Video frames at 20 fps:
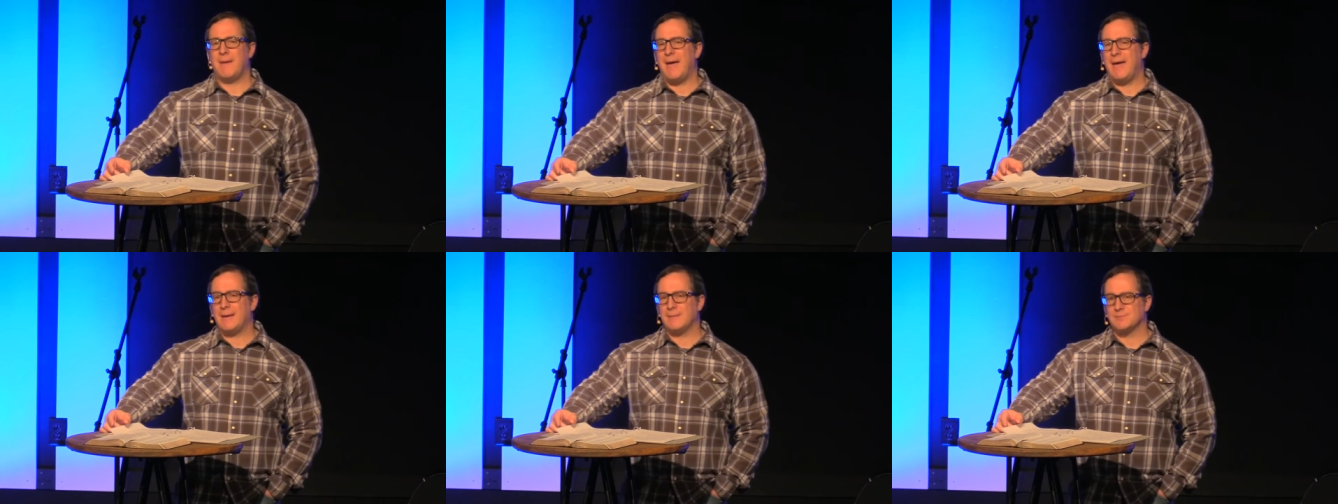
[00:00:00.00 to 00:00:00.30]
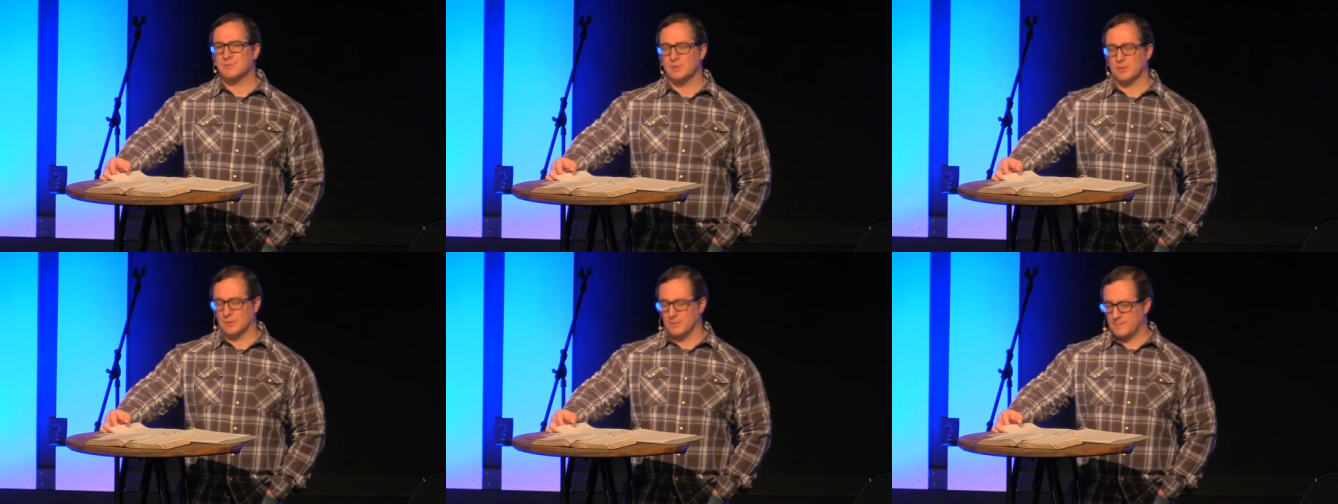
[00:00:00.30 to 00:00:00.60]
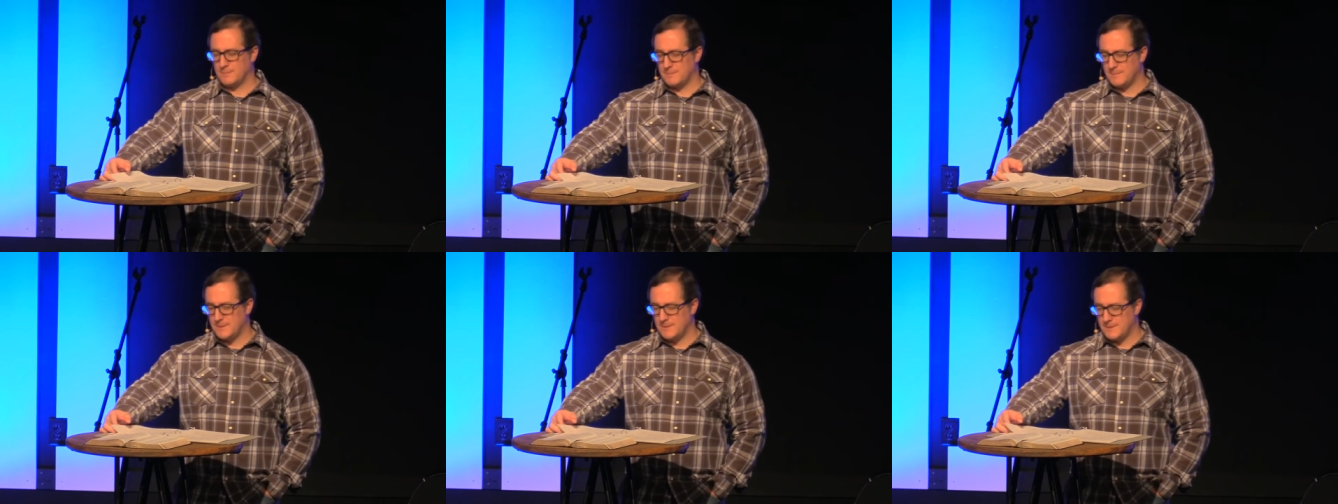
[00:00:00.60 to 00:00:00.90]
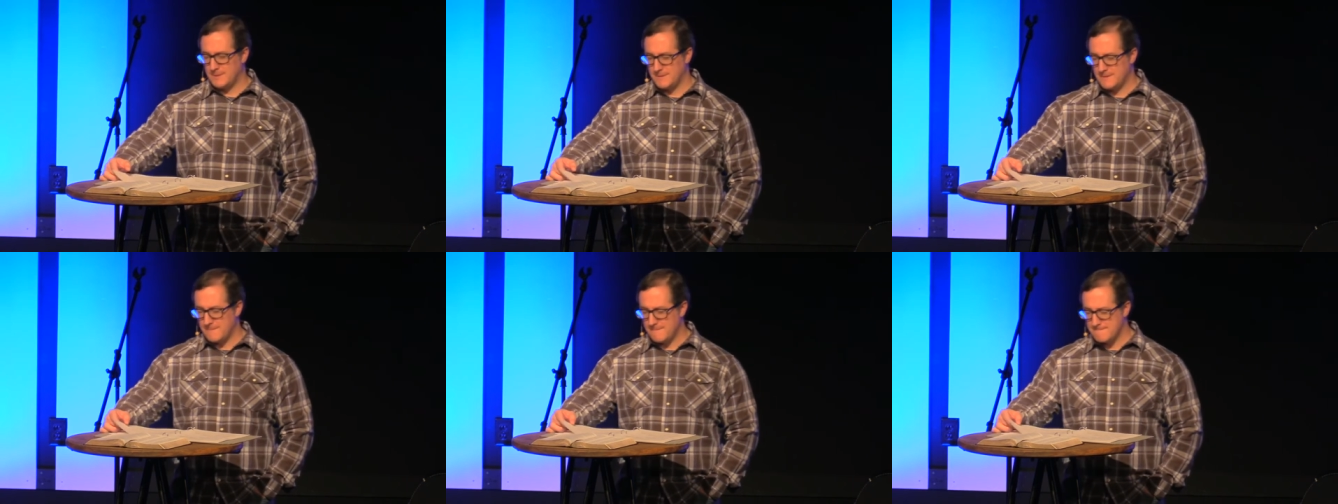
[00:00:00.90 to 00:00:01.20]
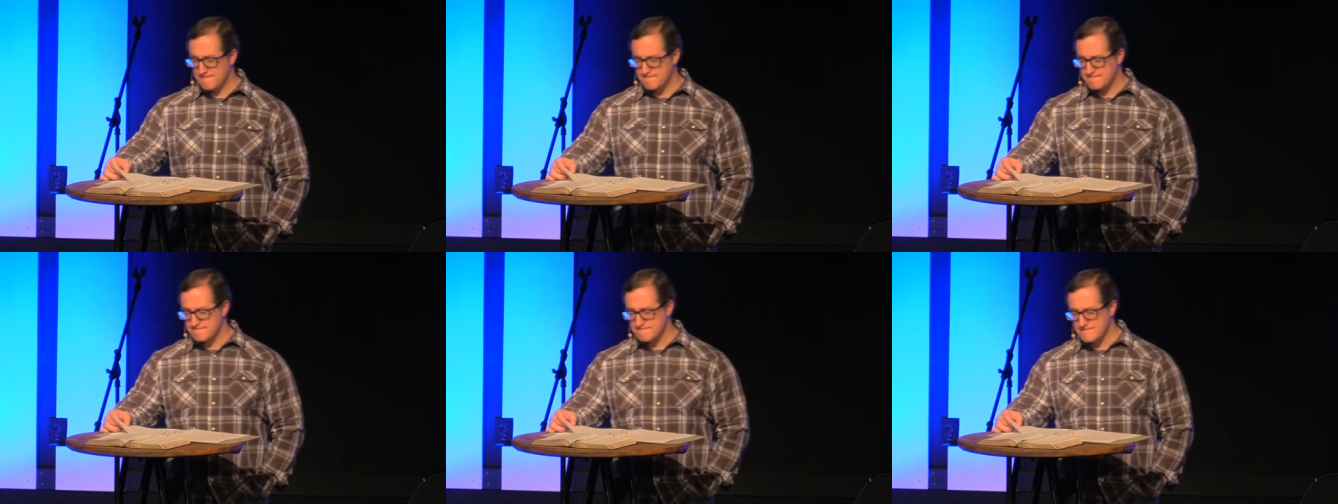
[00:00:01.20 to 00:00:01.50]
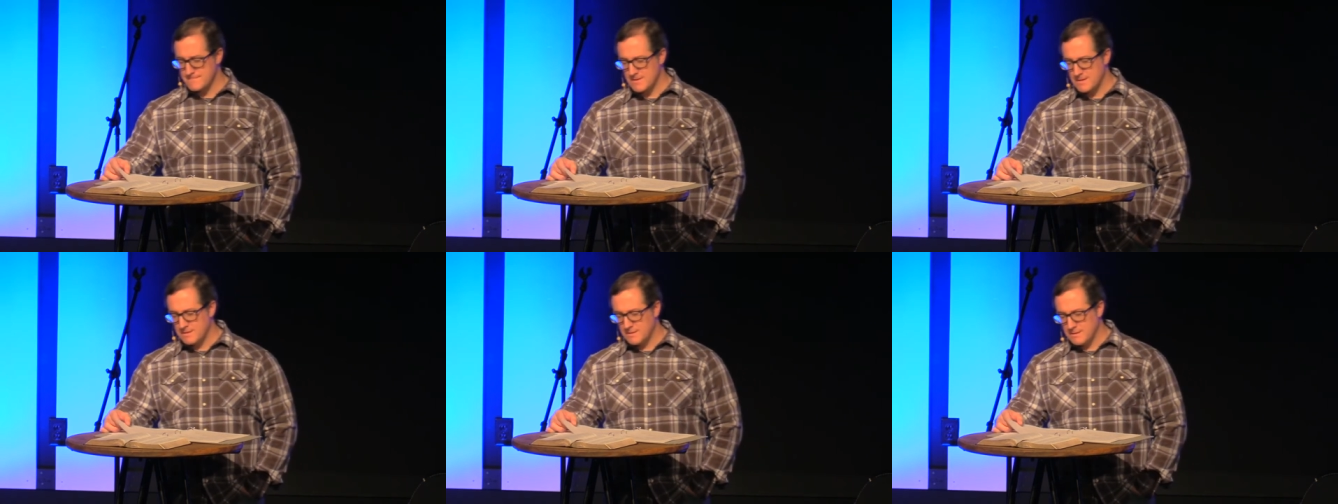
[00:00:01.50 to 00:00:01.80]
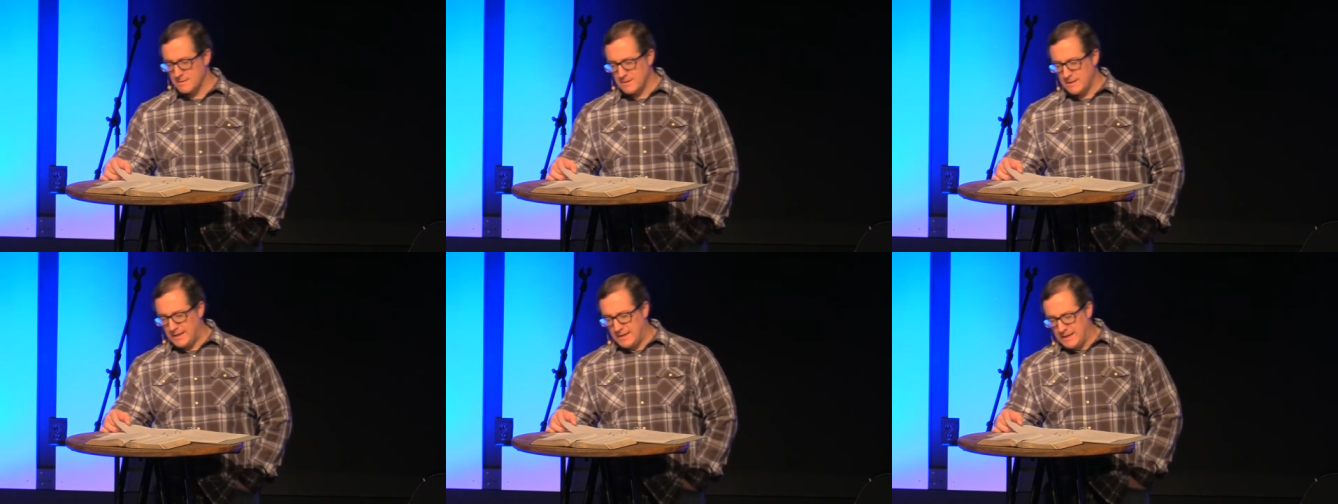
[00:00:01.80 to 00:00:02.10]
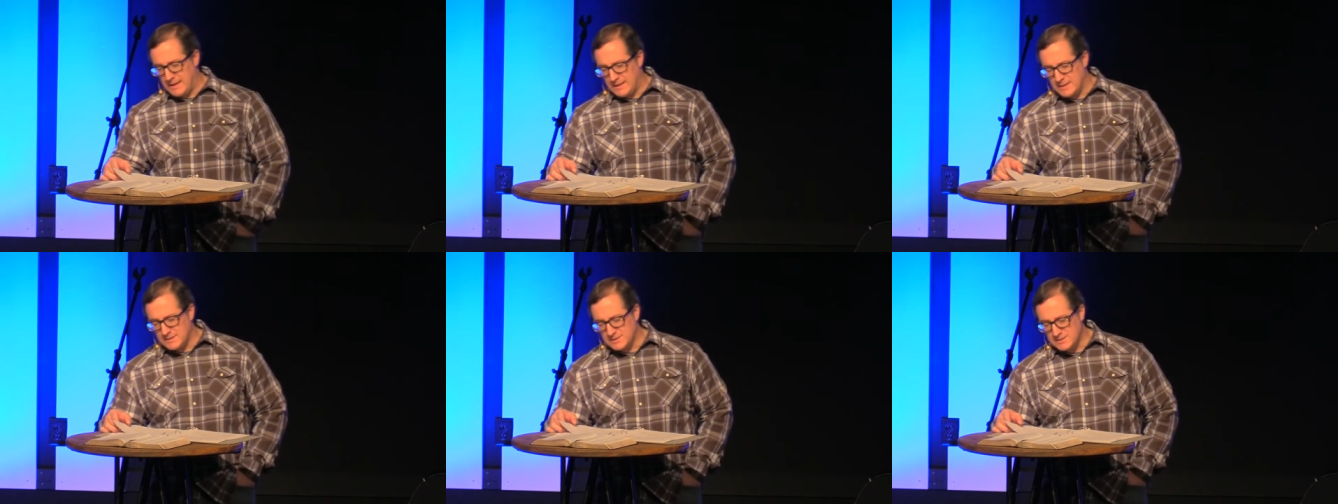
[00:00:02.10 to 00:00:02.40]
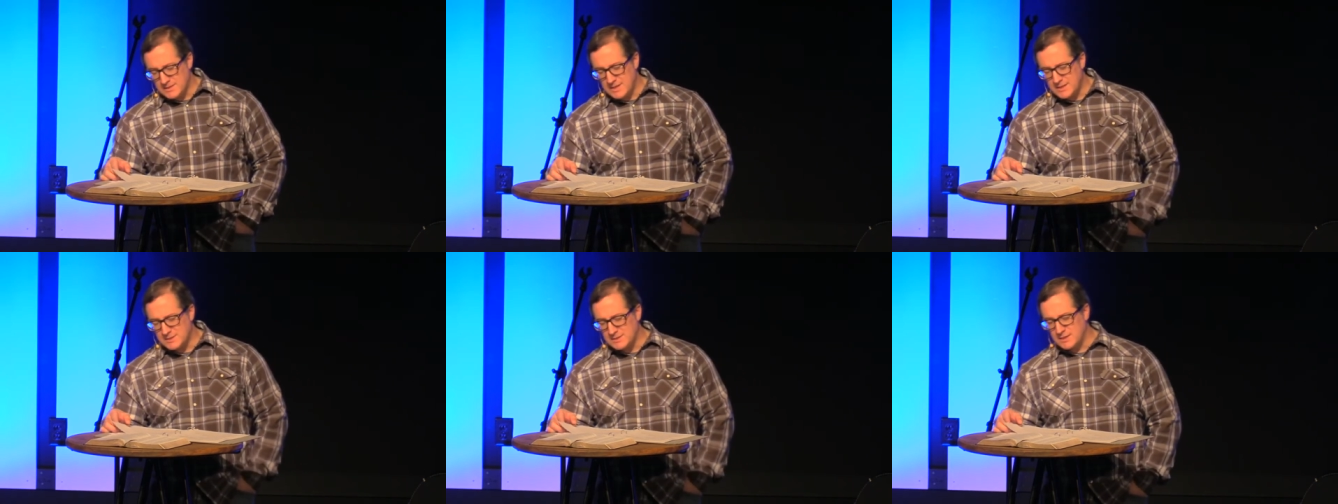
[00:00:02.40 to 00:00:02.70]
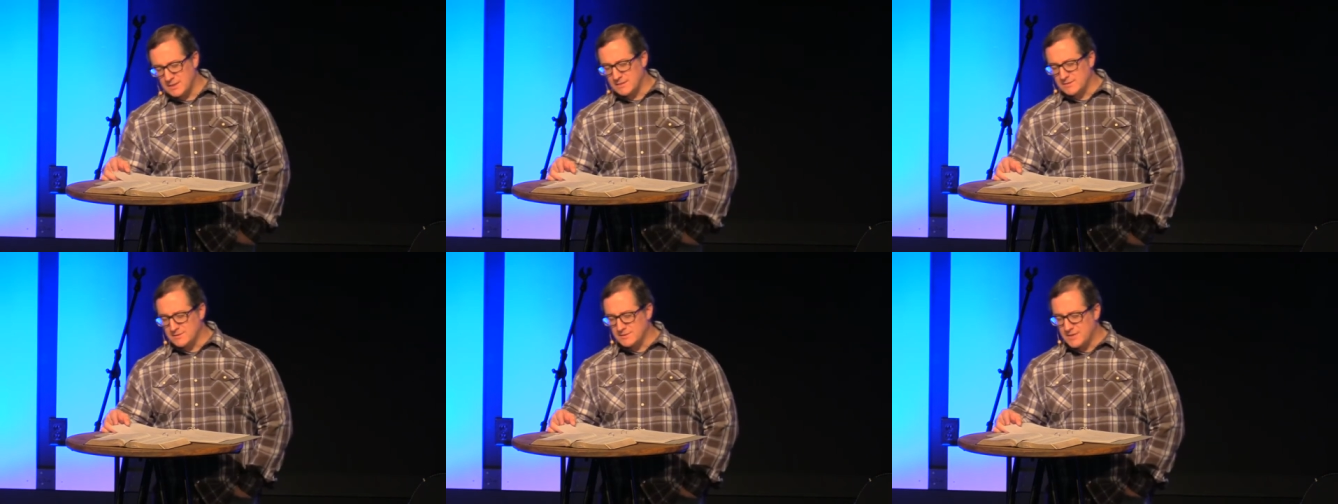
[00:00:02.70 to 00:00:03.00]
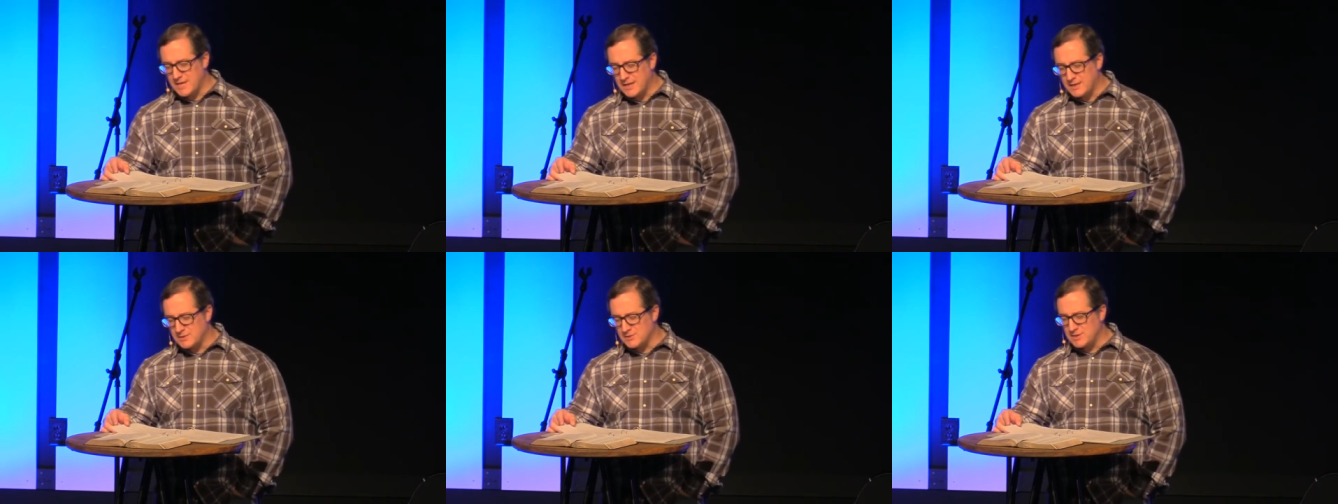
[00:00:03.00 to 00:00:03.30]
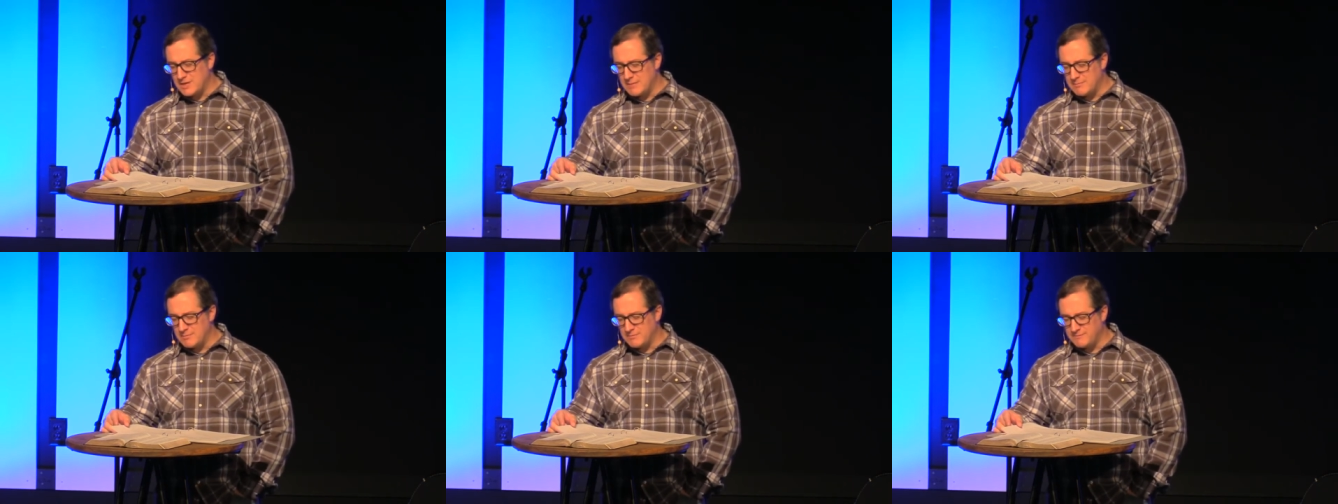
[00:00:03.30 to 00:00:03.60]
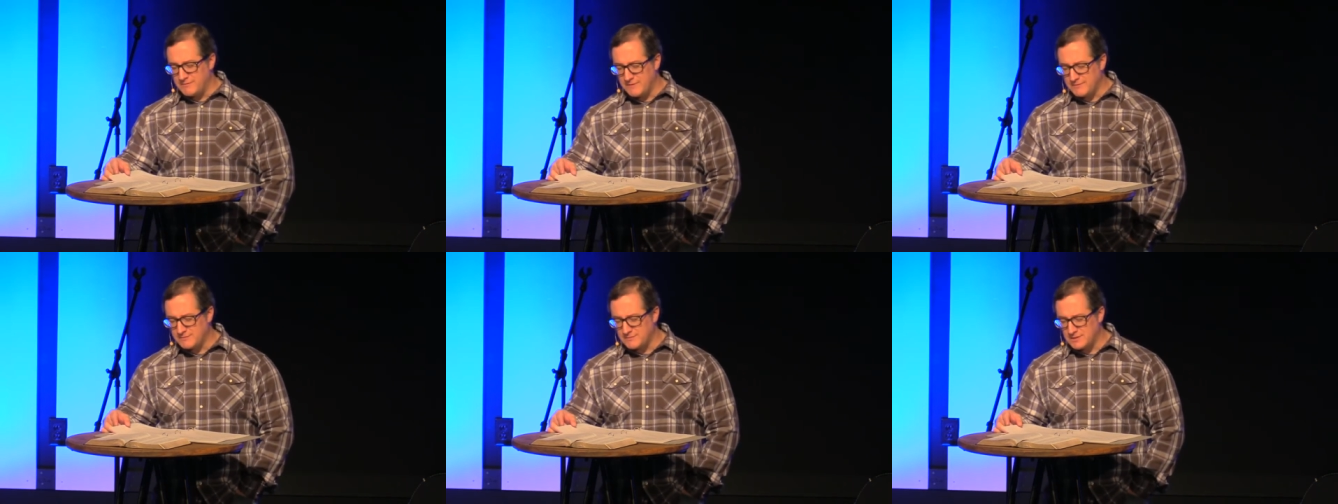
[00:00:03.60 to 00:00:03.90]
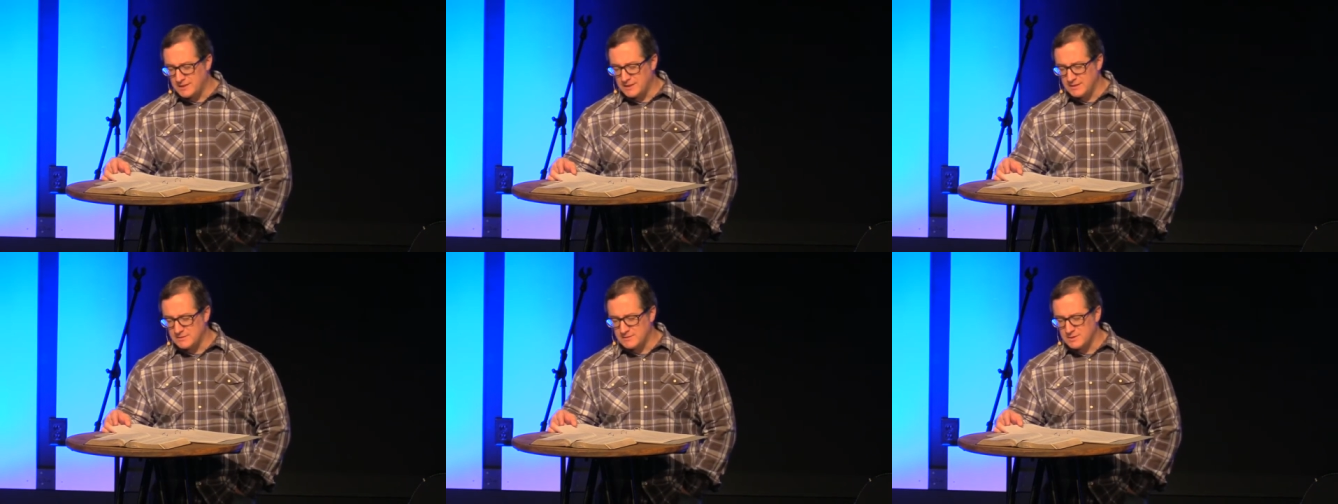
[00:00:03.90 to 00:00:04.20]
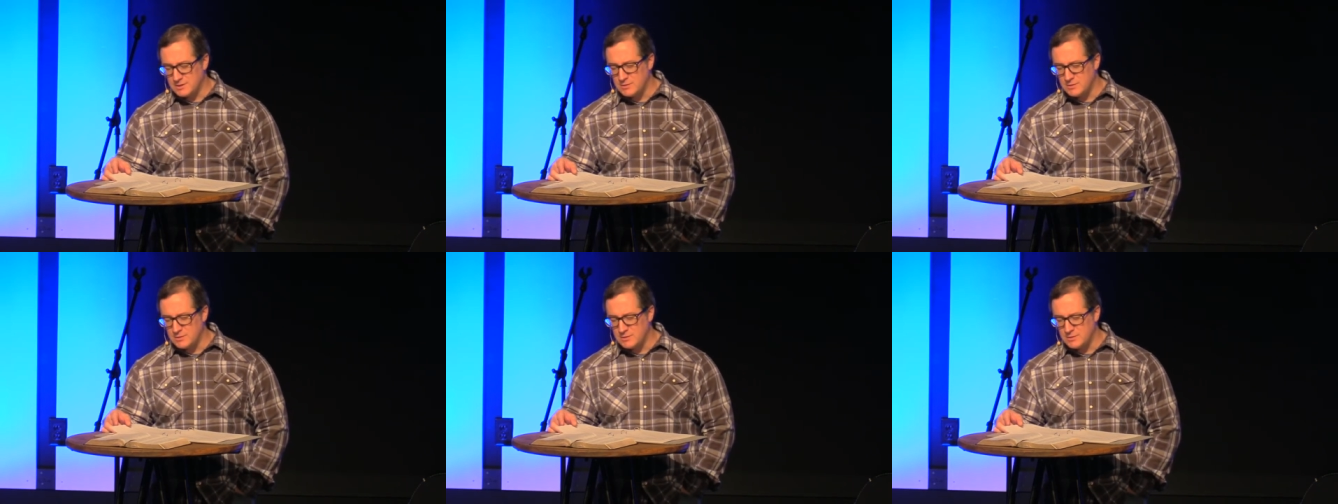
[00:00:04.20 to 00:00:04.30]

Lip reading: named Absalom. And it says in 2 Samuel 15,